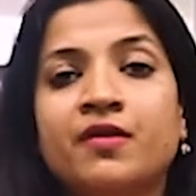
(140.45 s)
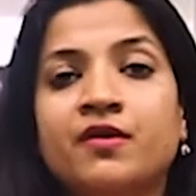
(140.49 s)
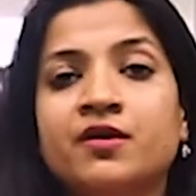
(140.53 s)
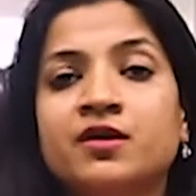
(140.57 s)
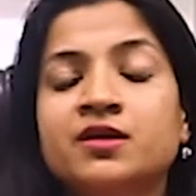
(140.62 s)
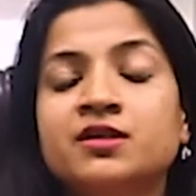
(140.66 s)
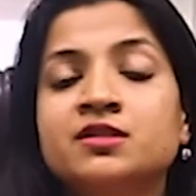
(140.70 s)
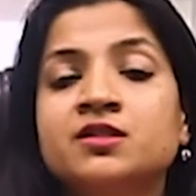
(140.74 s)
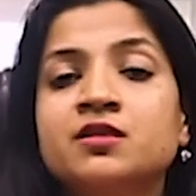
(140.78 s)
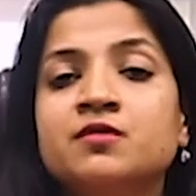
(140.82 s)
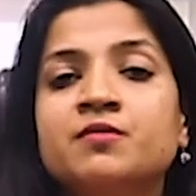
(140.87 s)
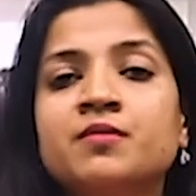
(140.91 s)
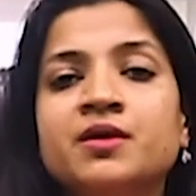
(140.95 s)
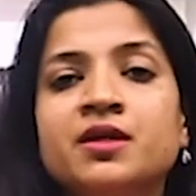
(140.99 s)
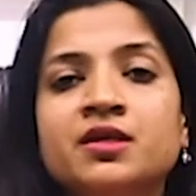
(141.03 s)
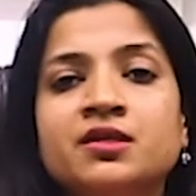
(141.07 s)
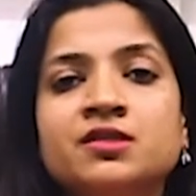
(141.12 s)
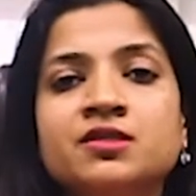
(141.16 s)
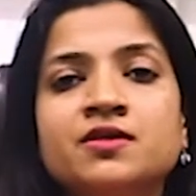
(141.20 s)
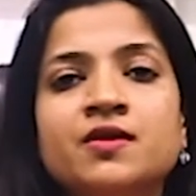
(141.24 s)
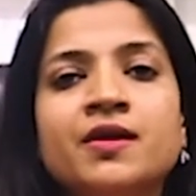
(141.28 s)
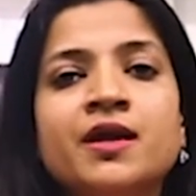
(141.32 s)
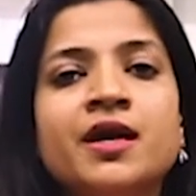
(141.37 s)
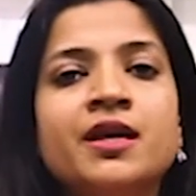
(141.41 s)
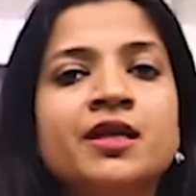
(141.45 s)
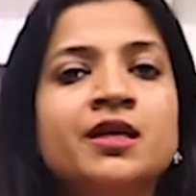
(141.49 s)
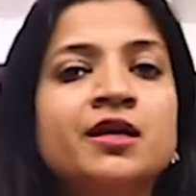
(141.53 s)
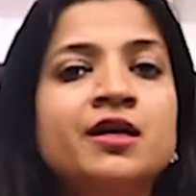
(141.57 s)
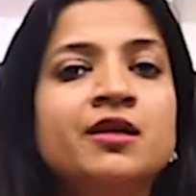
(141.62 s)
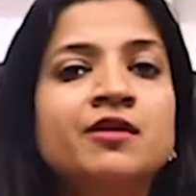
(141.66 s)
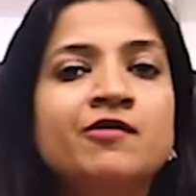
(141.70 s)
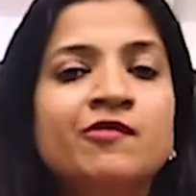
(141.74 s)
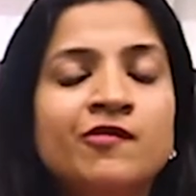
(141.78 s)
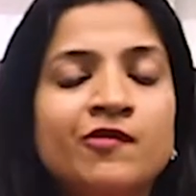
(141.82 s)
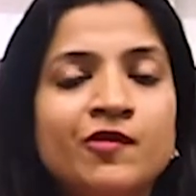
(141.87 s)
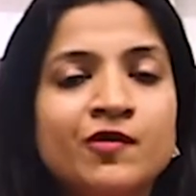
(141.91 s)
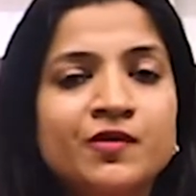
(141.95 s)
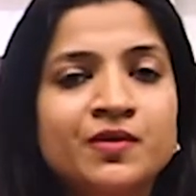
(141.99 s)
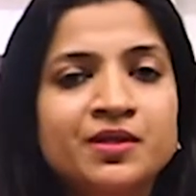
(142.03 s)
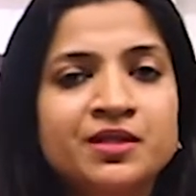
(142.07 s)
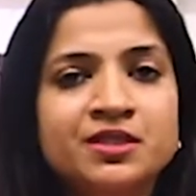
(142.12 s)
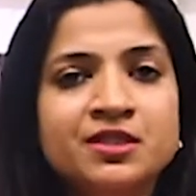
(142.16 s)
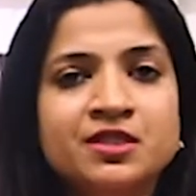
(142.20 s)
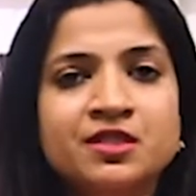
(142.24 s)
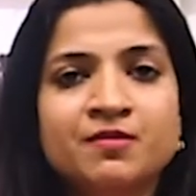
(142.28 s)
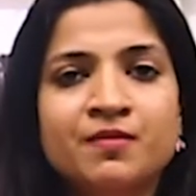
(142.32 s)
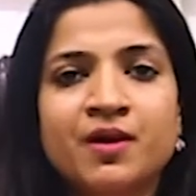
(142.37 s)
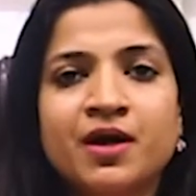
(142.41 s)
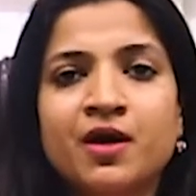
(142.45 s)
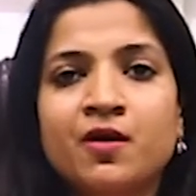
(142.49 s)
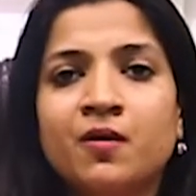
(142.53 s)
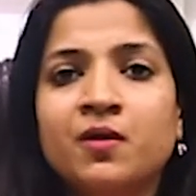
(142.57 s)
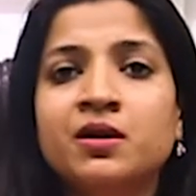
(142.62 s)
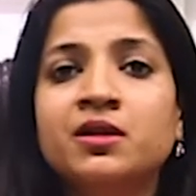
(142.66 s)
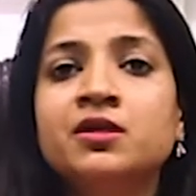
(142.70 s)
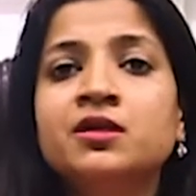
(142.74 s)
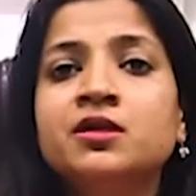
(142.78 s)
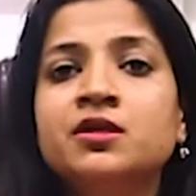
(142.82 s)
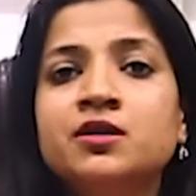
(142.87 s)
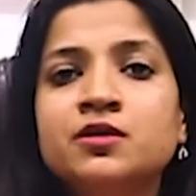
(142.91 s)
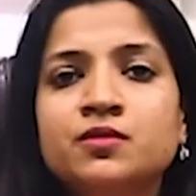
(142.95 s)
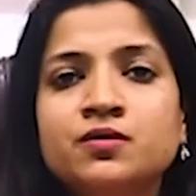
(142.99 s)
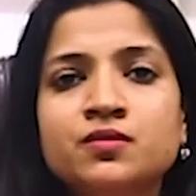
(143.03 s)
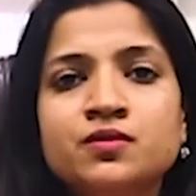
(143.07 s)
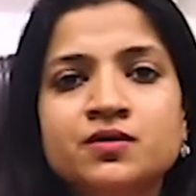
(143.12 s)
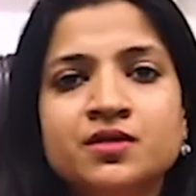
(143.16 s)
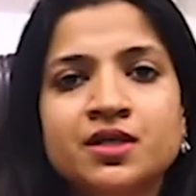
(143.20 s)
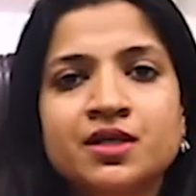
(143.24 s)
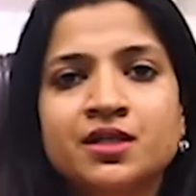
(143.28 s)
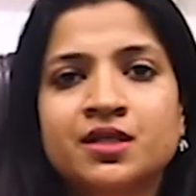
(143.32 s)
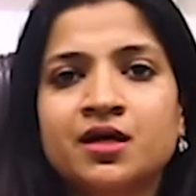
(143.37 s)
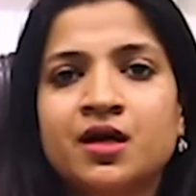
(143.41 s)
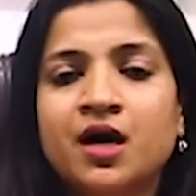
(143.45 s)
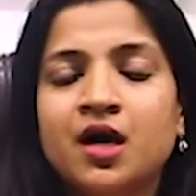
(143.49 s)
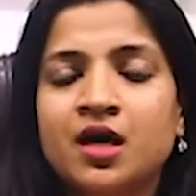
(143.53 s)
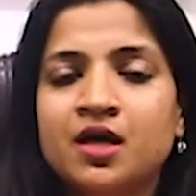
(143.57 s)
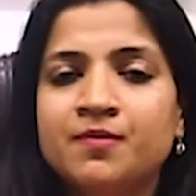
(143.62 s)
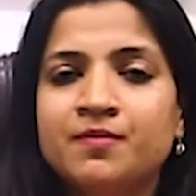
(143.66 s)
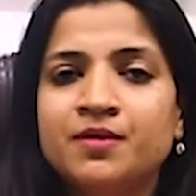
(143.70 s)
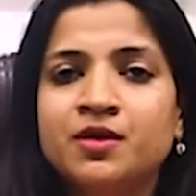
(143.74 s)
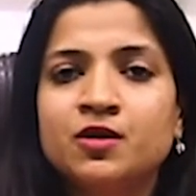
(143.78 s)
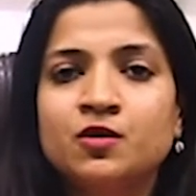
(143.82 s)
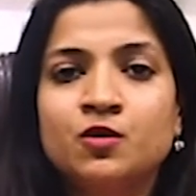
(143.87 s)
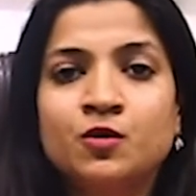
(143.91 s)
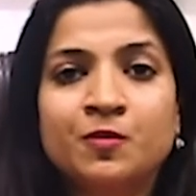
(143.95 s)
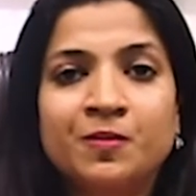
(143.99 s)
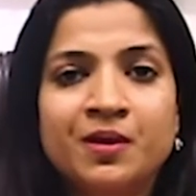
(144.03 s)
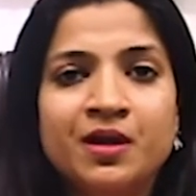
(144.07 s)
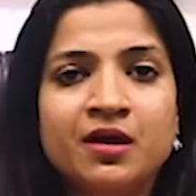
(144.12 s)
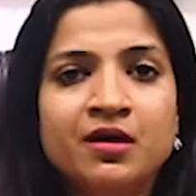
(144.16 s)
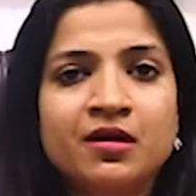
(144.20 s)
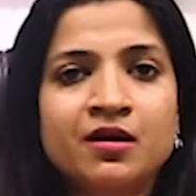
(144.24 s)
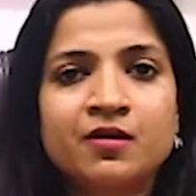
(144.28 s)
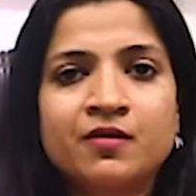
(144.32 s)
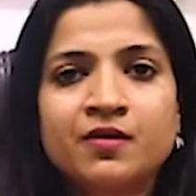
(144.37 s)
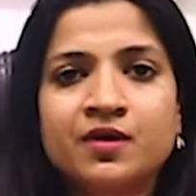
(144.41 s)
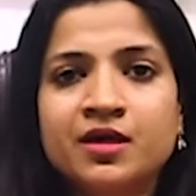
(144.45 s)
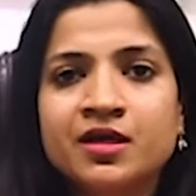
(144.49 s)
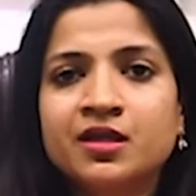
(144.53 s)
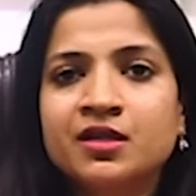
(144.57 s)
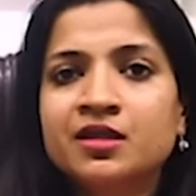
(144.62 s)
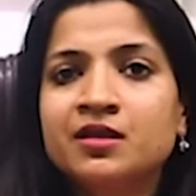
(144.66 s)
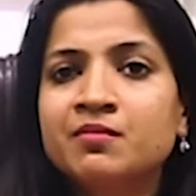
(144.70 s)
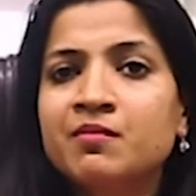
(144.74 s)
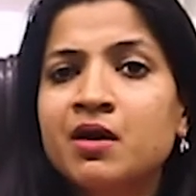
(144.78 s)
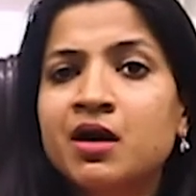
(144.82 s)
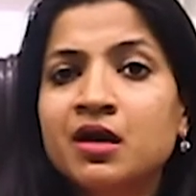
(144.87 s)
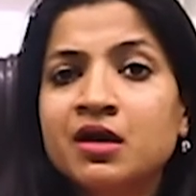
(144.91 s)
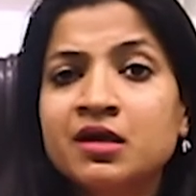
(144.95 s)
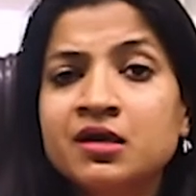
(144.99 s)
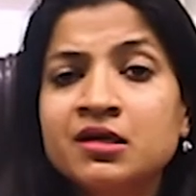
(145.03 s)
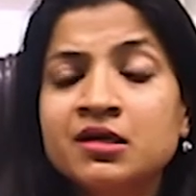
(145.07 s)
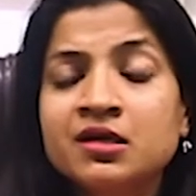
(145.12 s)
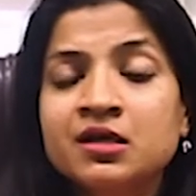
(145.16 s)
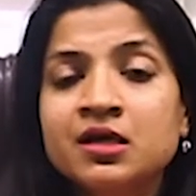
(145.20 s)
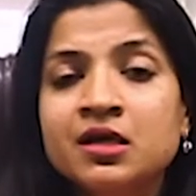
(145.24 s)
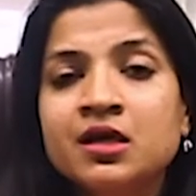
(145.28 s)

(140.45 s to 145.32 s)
Is it because you're getting influenced by all the news and the hype and hoopla around it in the market?